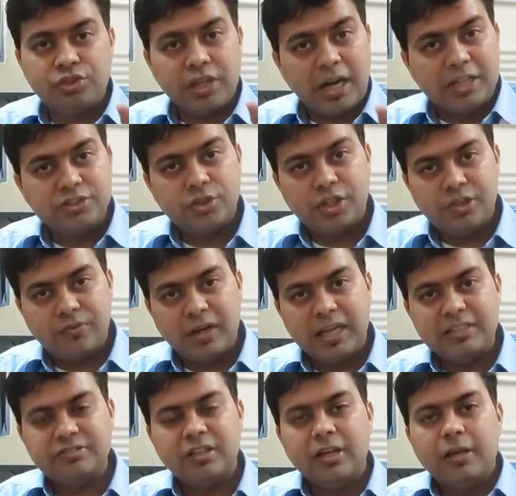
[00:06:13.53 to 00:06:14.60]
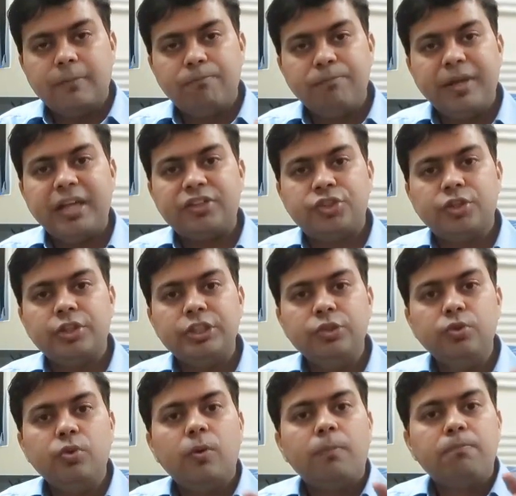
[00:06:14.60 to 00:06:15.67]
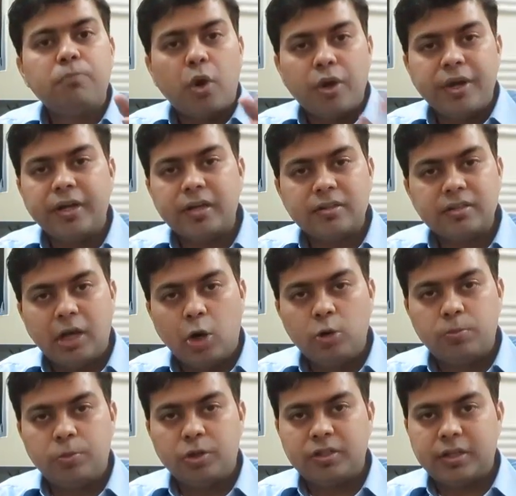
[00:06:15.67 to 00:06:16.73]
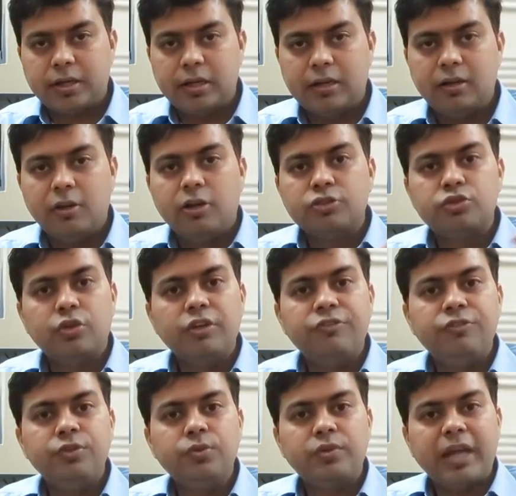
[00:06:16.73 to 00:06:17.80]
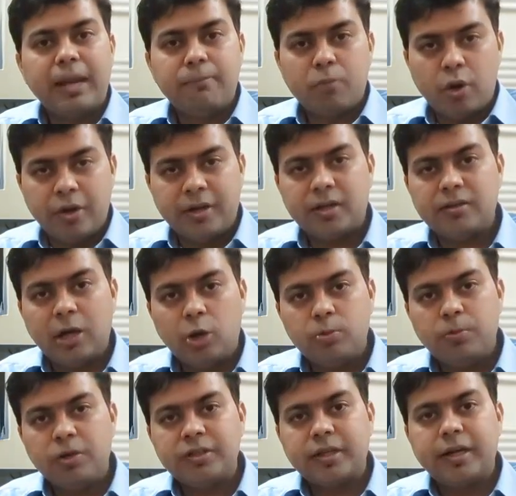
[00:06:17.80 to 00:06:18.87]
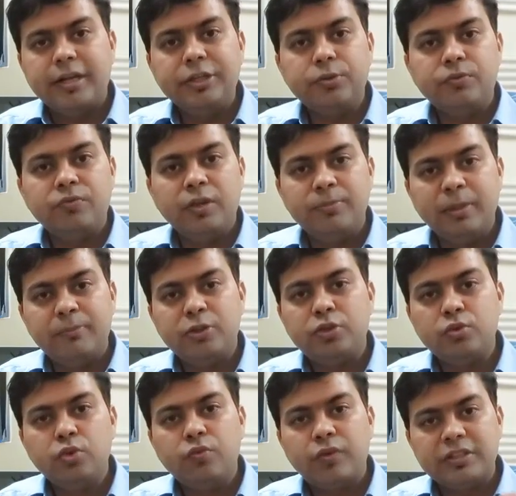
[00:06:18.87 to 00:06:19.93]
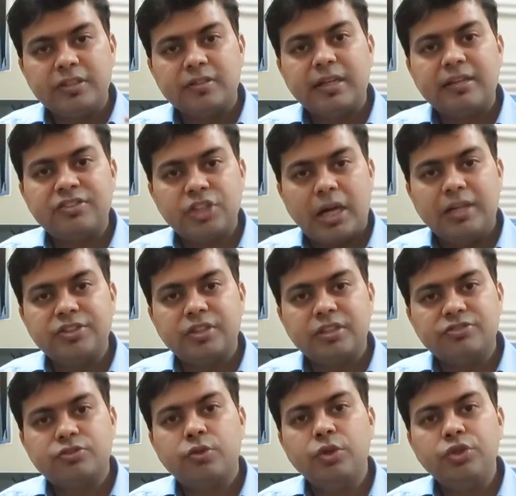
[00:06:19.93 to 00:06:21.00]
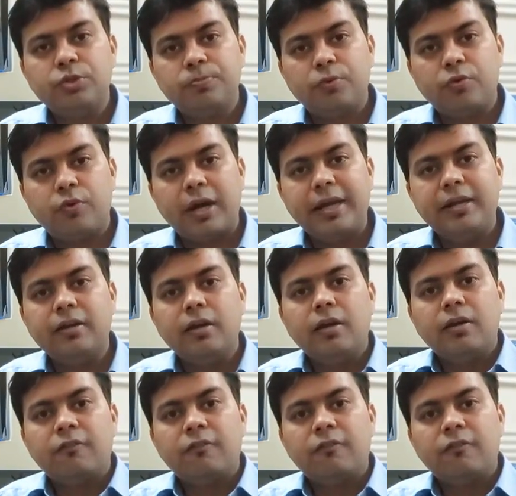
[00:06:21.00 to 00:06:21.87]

charge your device make sure you monitor the output current so if you can monitor the output current you will be able to know whether that charger is going to provide